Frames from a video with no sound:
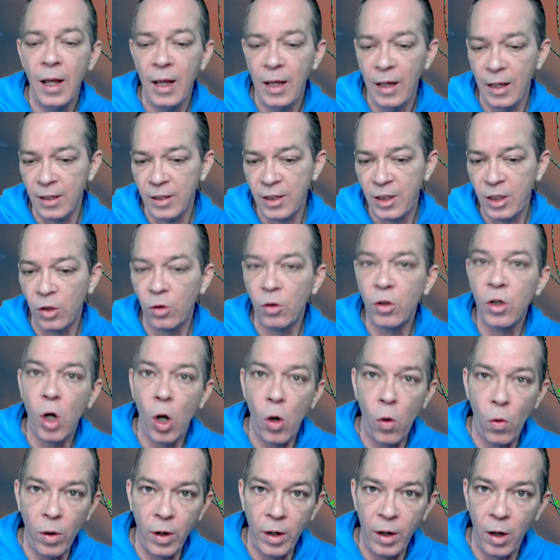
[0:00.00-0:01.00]
It's still
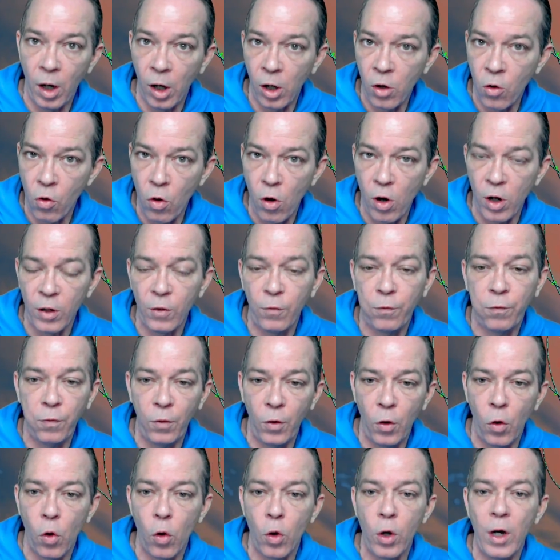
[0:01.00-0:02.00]
going across
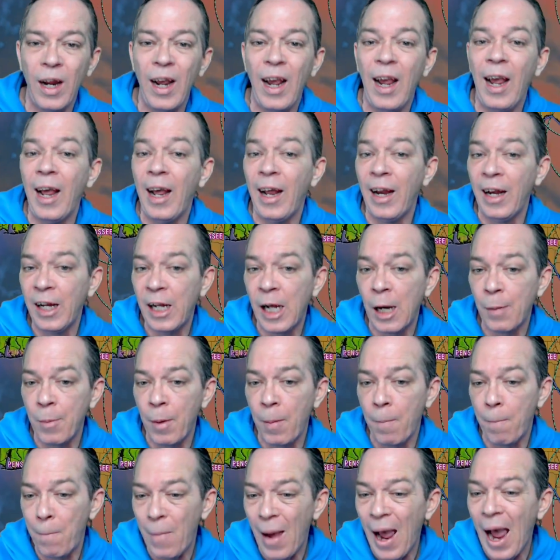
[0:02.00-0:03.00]
Florida and
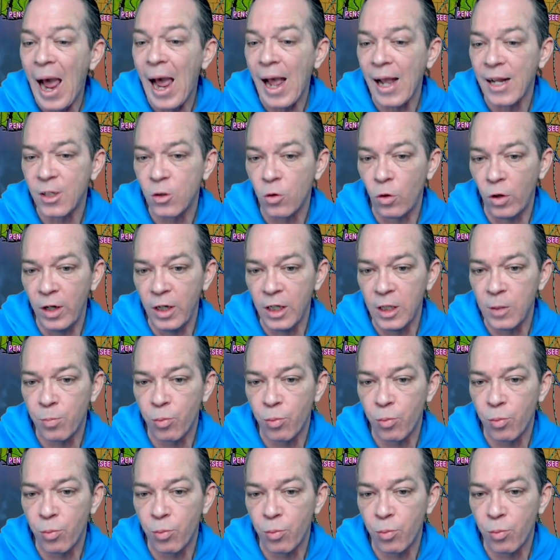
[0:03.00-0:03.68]
coming back, so it is